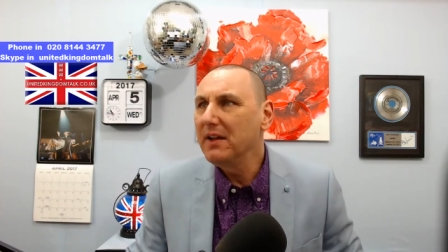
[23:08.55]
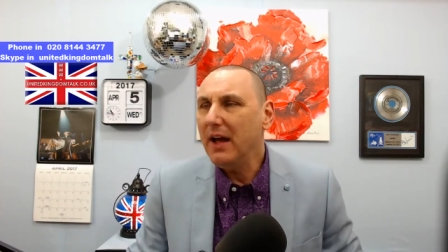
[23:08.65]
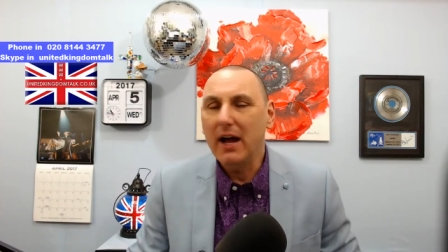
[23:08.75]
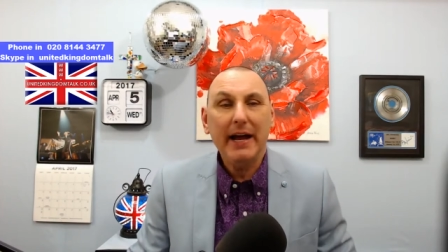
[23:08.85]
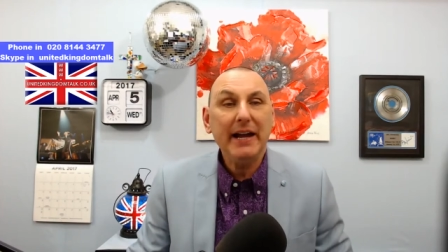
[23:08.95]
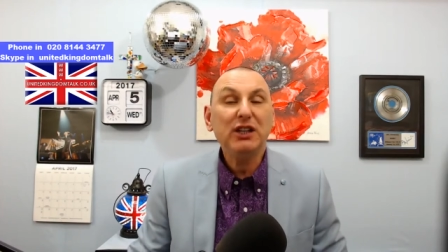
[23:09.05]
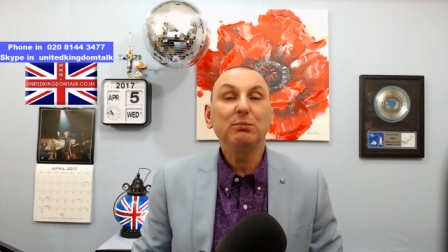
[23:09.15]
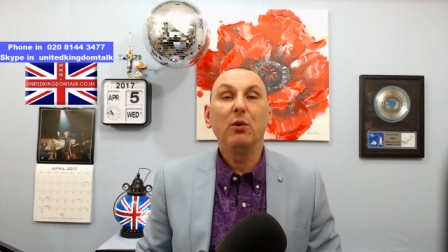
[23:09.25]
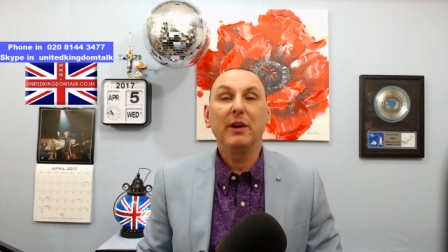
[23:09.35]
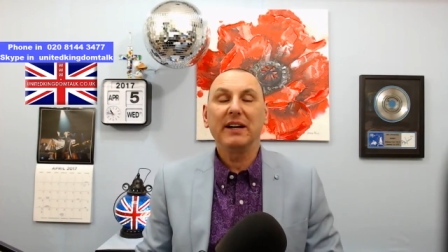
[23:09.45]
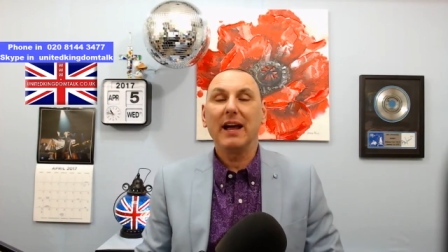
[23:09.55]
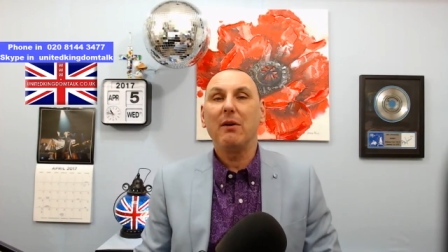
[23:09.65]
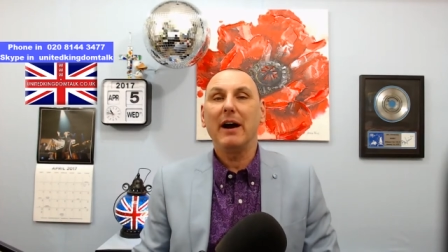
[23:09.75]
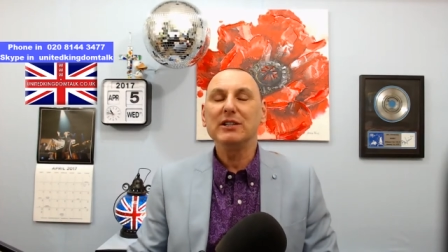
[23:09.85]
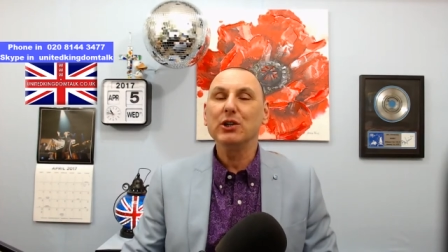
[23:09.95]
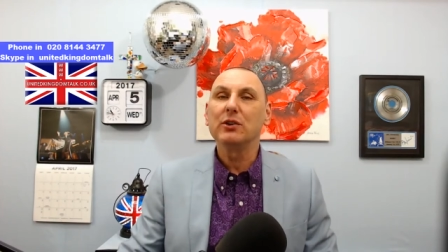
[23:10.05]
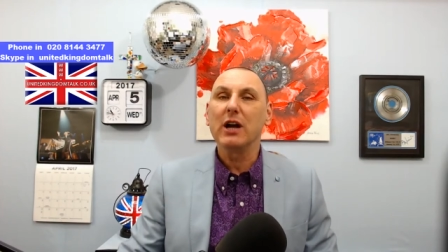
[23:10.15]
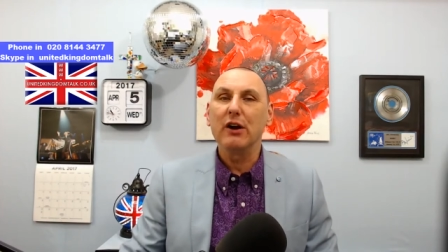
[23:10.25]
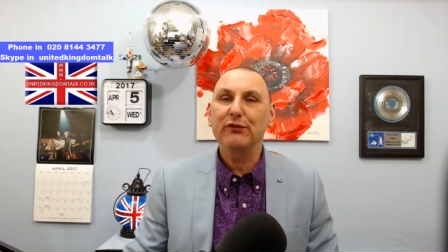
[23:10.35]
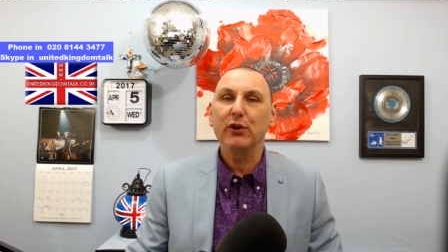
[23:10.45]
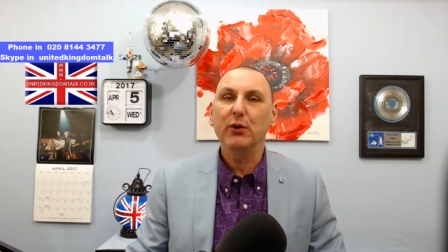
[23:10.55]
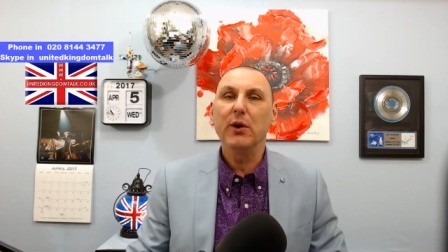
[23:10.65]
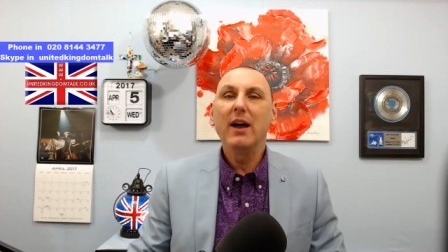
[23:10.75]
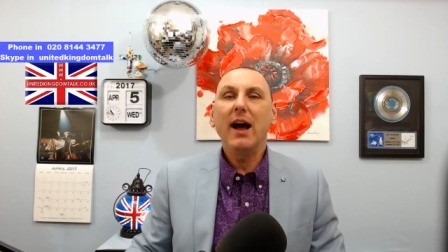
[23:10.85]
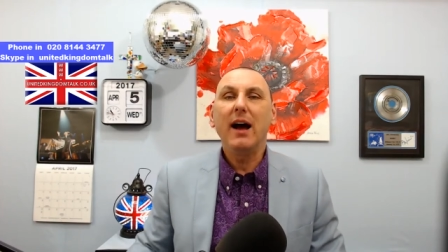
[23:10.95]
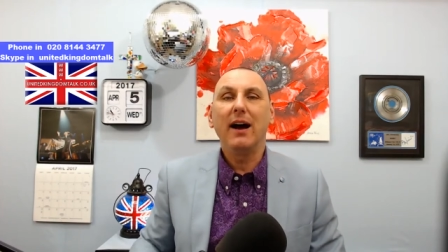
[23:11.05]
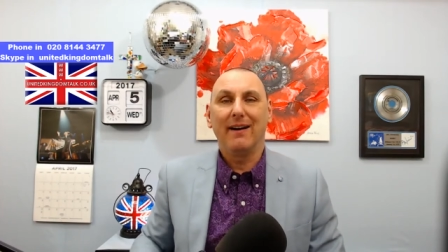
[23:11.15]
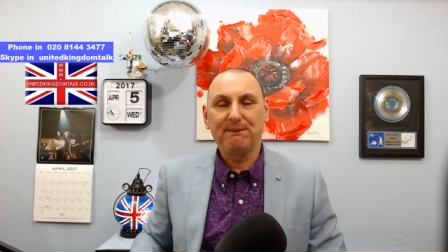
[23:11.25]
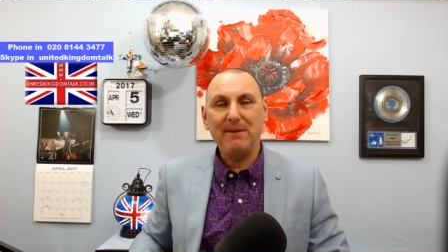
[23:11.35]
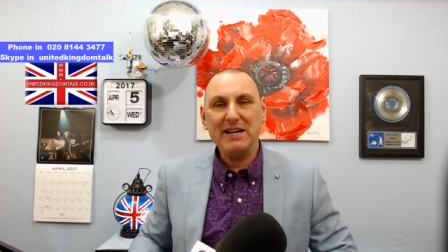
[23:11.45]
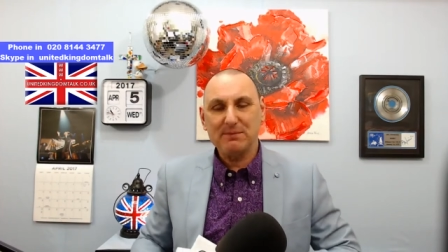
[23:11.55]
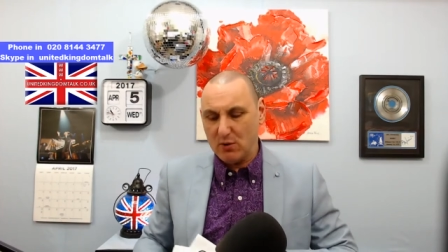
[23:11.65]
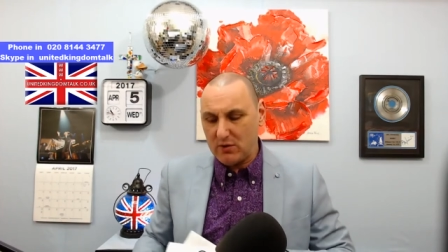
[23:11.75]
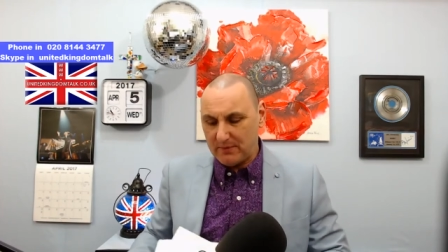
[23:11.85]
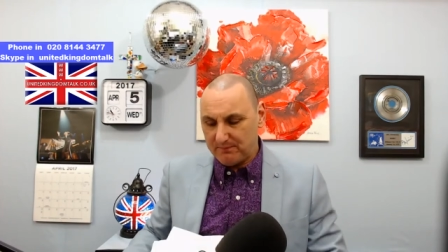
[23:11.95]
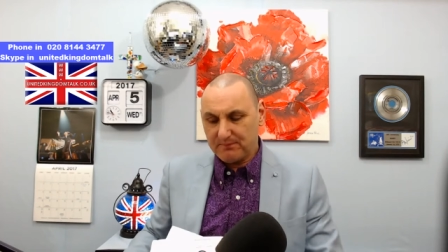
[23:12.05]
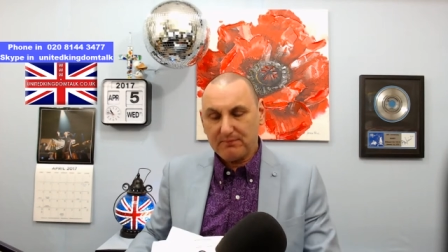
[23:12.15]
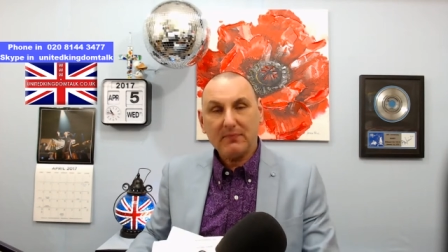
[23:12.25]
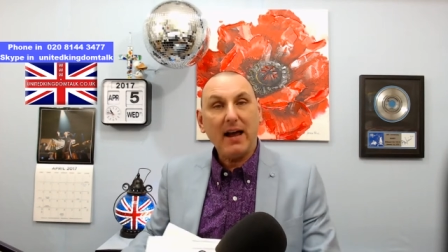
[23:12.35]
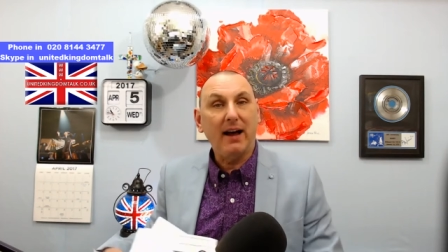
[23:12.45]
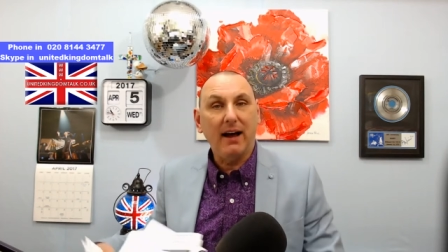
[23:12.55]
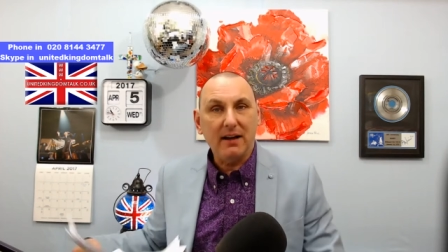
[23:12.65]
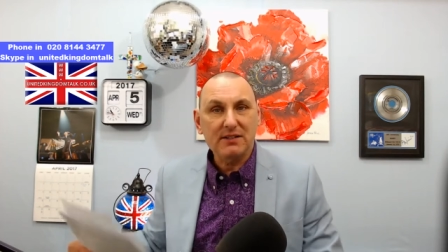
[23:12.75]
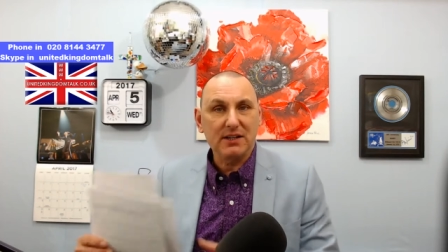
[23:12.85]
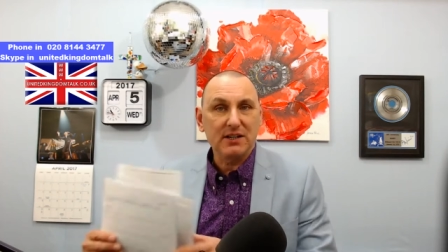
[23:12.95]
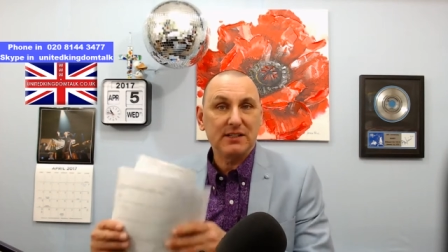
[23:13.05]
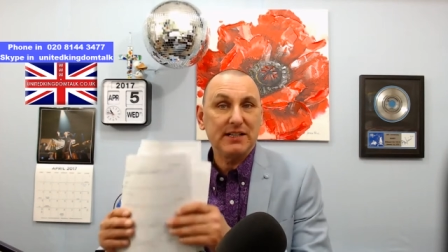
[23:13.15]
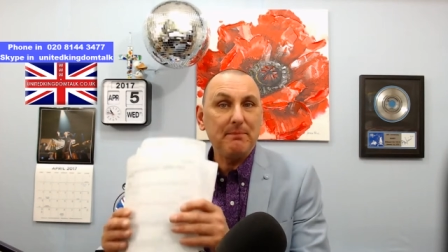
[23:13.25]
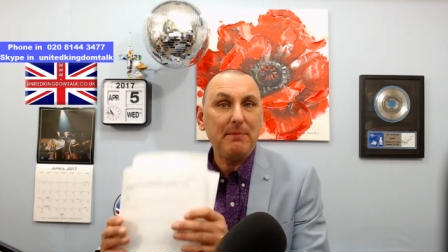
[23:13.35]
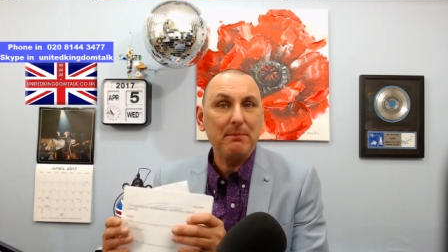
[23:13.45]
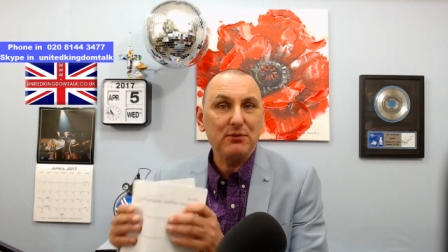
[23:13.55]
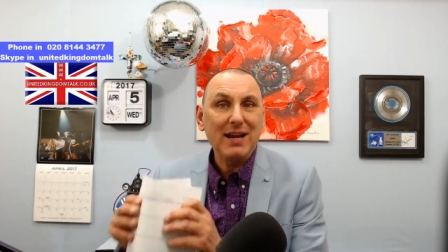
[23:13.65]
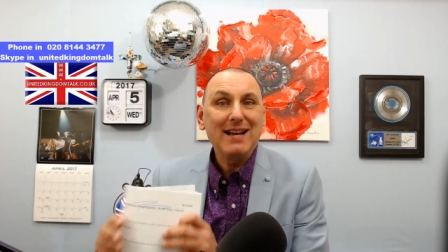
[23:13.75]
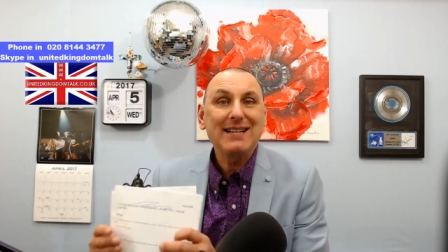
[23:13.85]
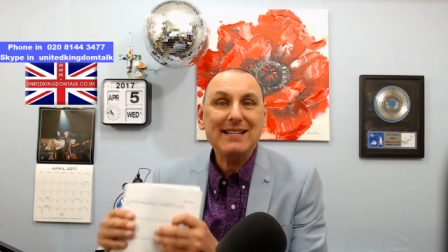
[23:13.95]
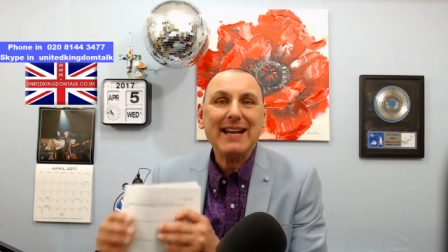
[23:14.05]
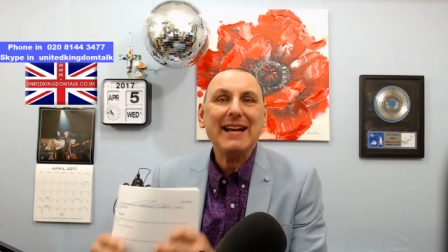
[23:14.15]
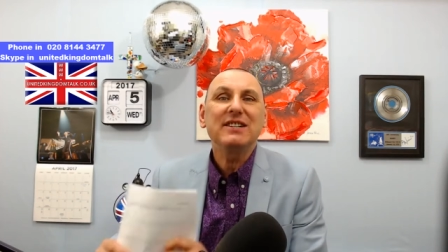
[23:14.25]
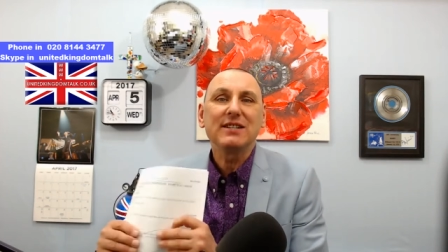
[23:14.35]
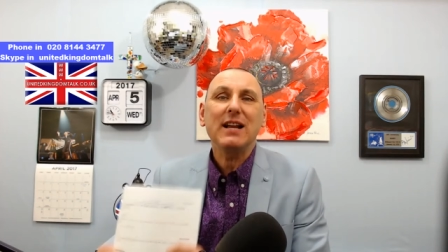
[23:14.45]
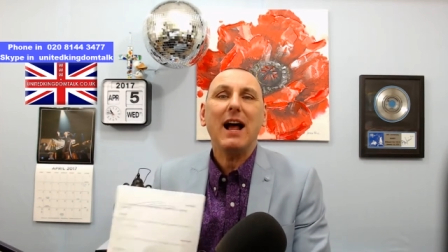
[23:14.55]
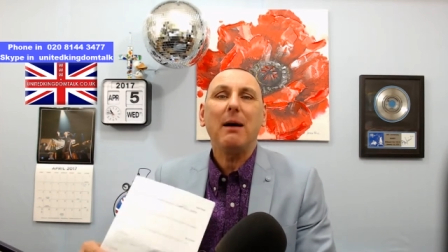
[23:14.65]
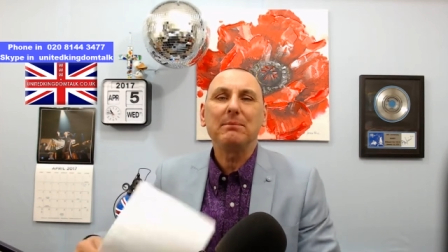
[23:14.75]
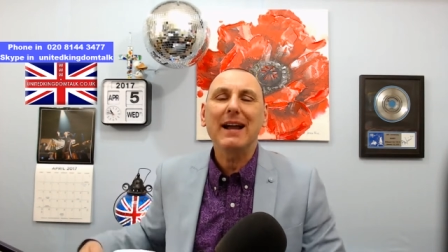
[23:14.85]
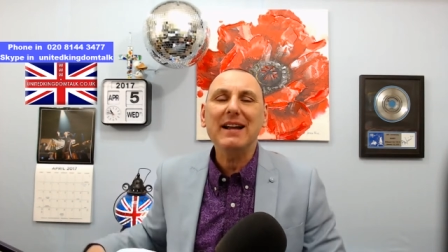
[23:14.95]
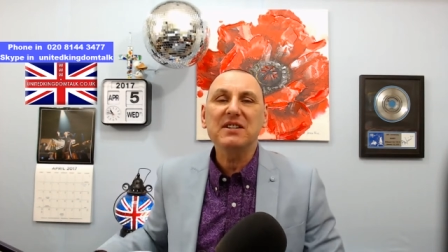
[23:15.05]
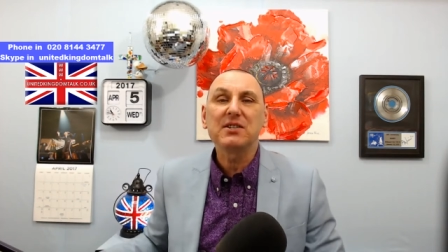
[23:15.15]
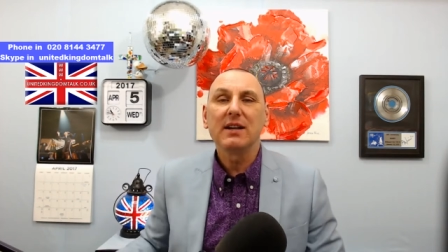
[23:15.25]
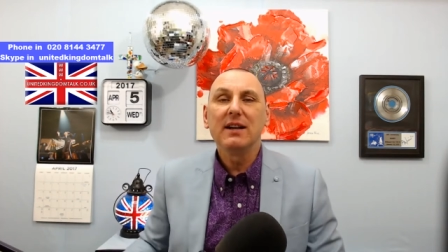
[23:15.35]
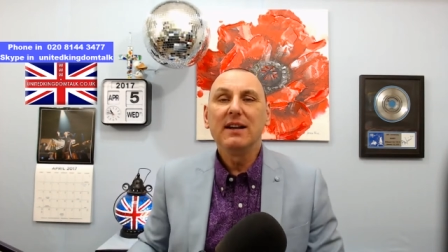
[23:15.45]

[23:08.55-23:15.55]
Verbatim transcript: Uh, each morning now, I do go through uh, Facebook uh, to see people's status updates.